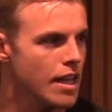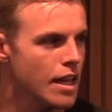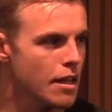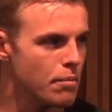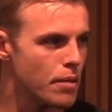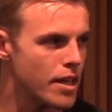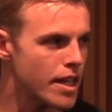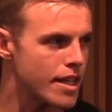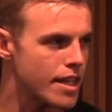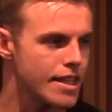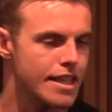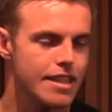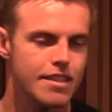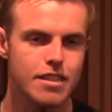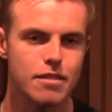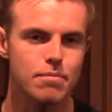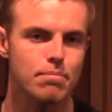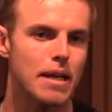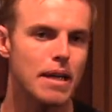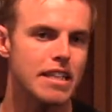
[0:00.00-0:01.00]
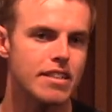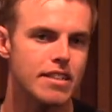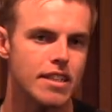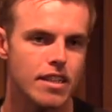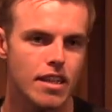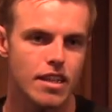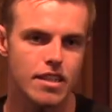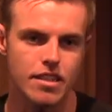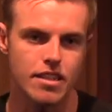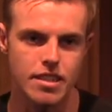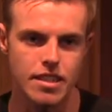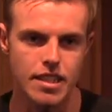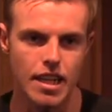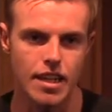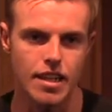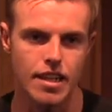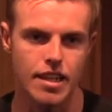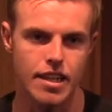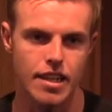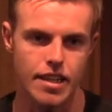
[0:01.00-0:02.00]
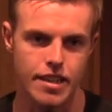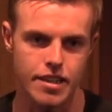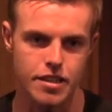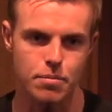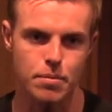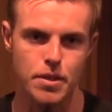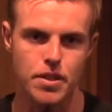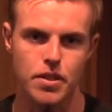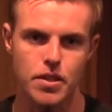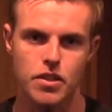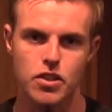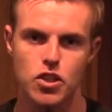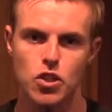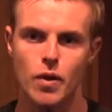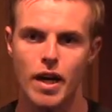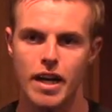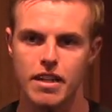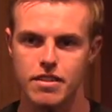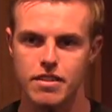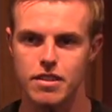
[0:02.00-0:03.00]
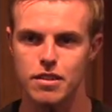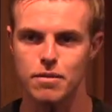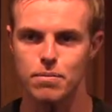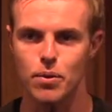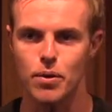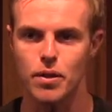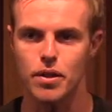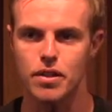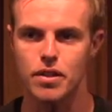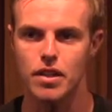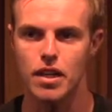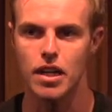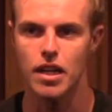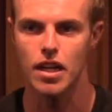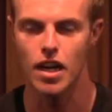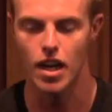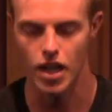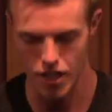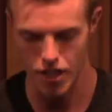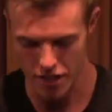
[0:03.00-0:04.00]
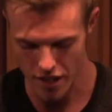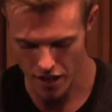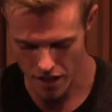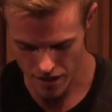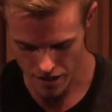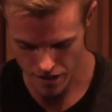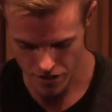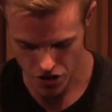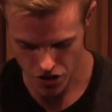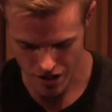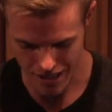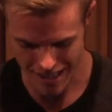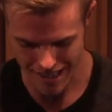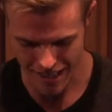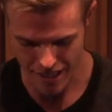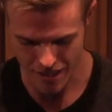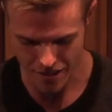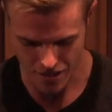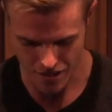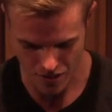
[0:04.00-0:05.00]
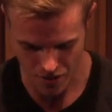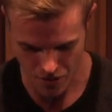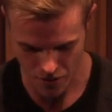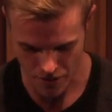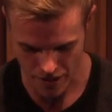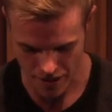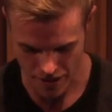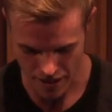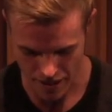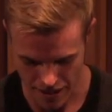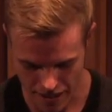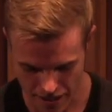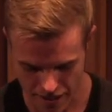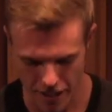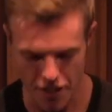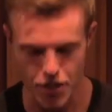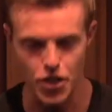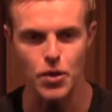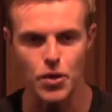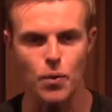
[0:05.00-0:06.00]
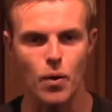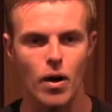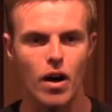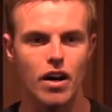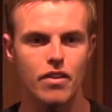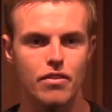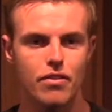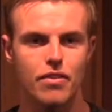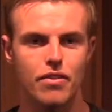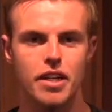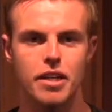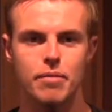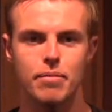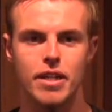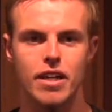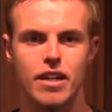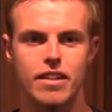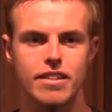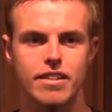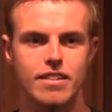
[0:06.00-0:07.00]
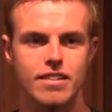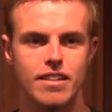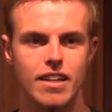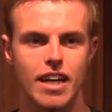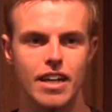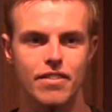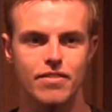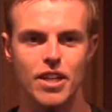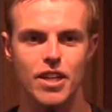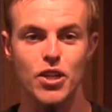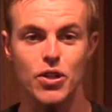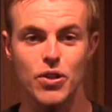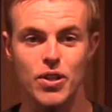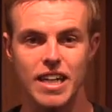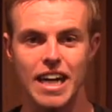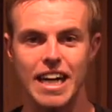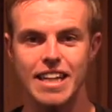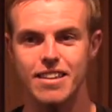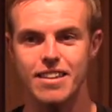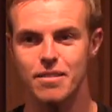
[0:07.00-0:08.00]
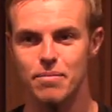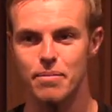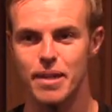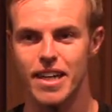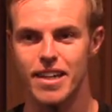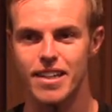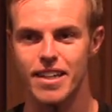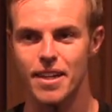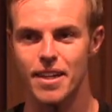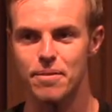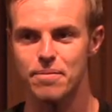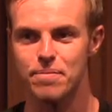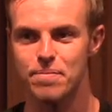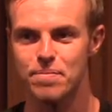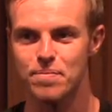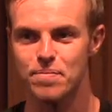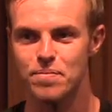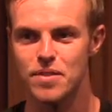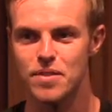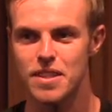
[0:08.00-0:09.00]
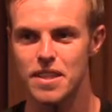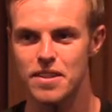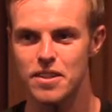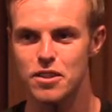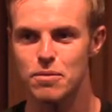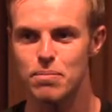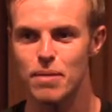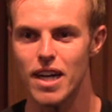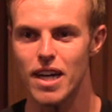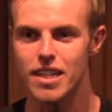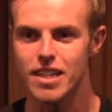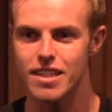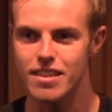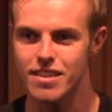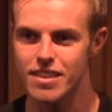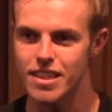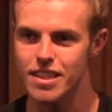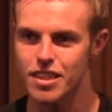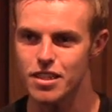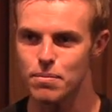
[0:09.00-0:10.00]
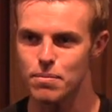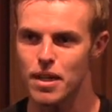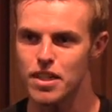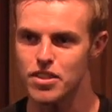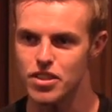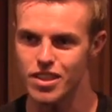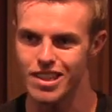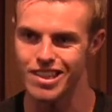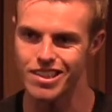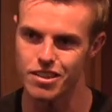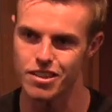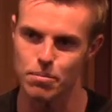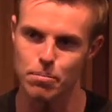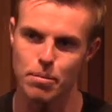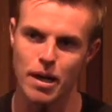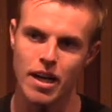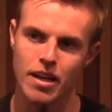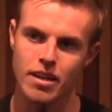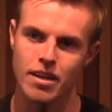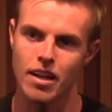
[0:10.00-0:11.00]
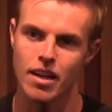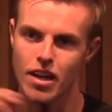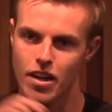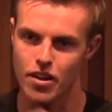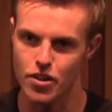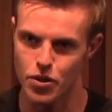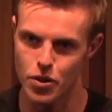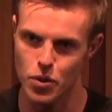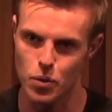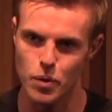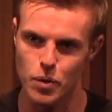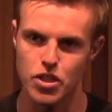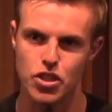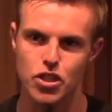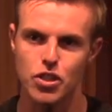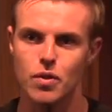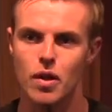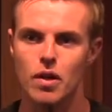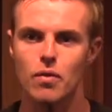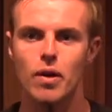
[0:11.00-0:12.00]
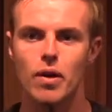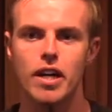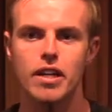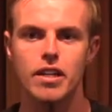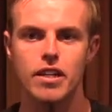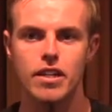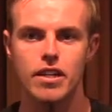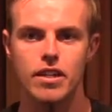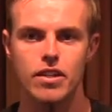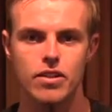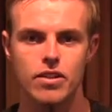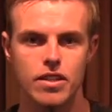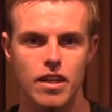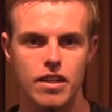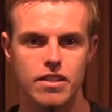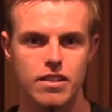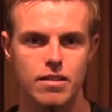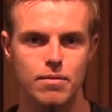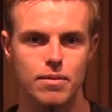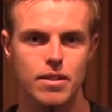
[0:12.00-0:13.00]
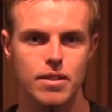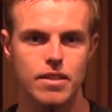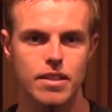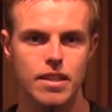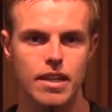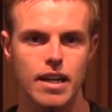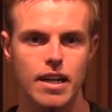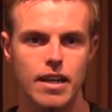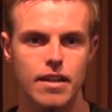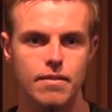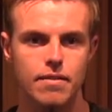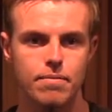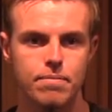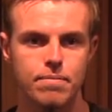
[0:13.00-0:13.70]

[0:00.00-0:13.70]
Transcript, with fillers: but at least a basic understanding and an experiential access point, a knowledge, an inner knowing that you are free beyond this life, that you're not the body, that this body is the expression, it's the pen through which you are writing your testament to God